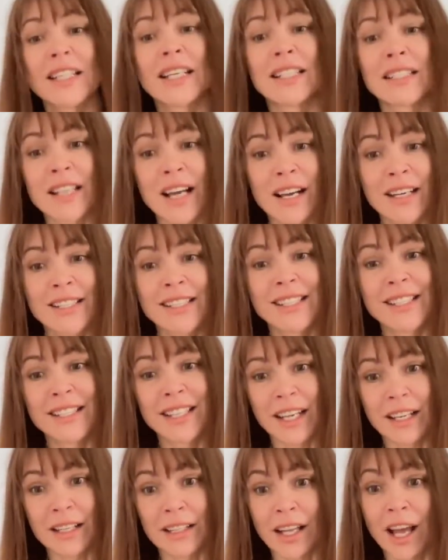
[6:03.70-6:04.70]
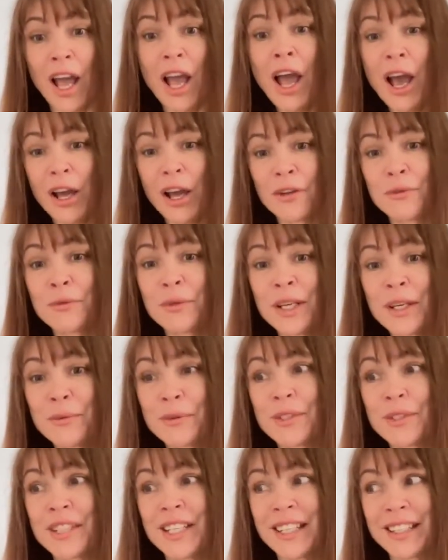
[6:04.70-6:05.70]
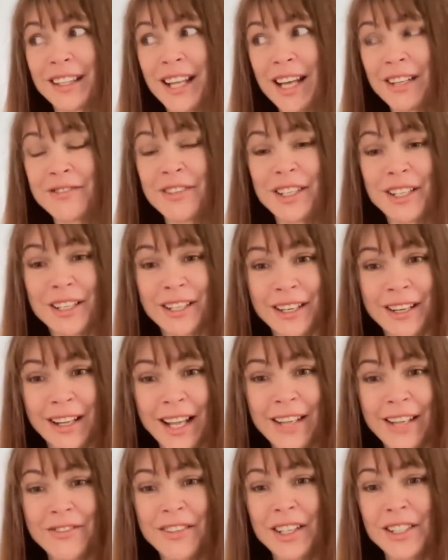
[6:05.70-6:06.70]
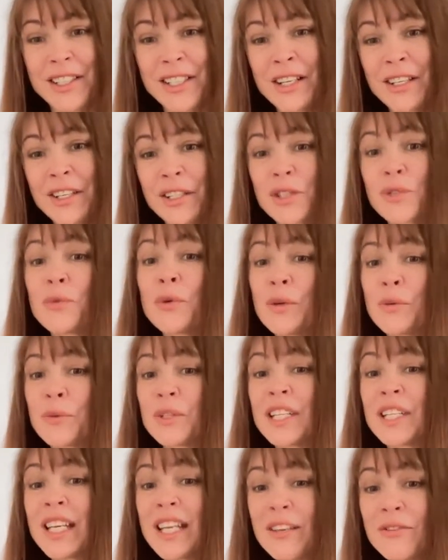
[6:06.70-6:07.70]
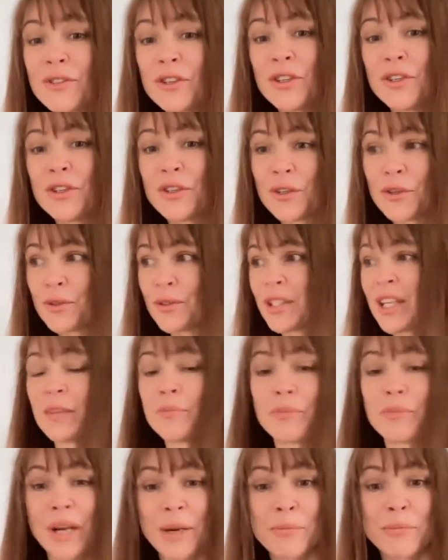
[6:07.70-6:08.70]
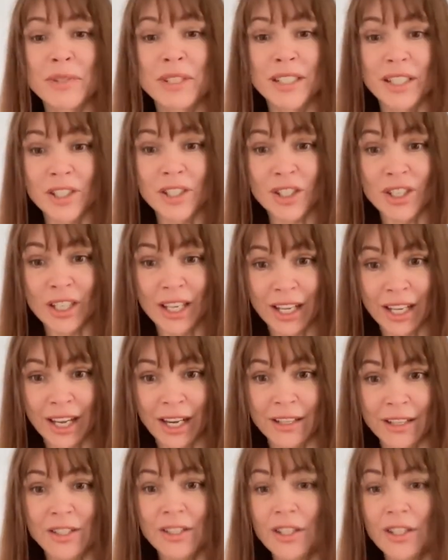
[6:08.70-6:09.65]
aizstikla and we would in latvian in a latvian sentence we would even use that preposition again